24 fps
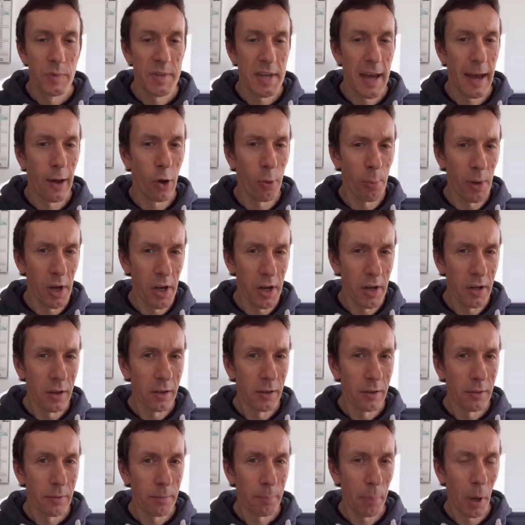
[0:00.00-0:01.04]
Telman,
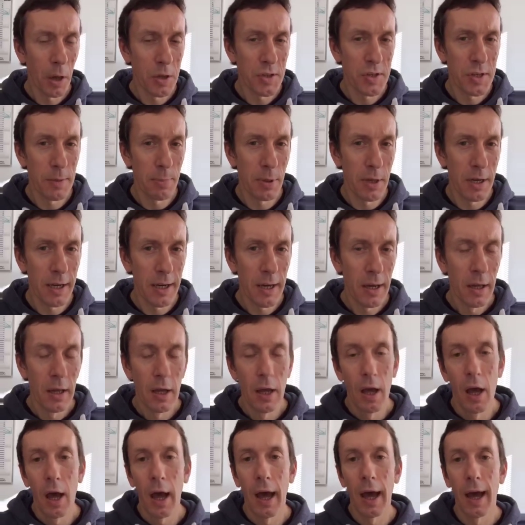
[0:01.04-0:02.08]
possibly?
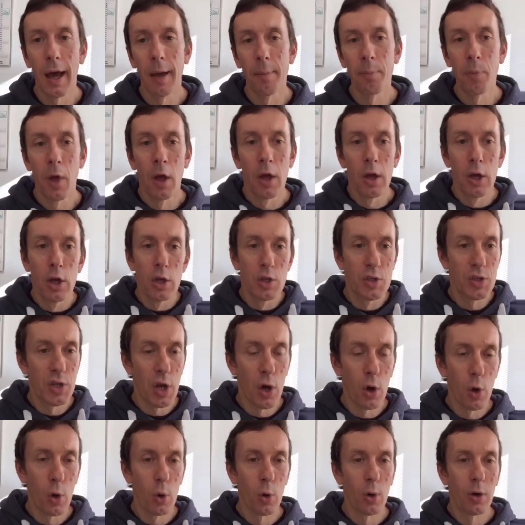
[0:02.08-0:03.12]

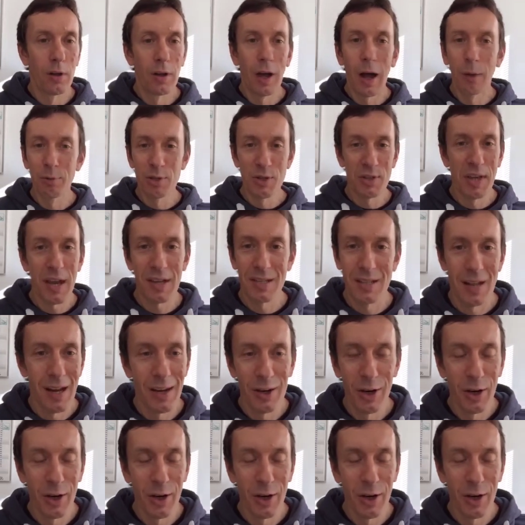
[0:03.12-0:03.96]
So I'm just guessing.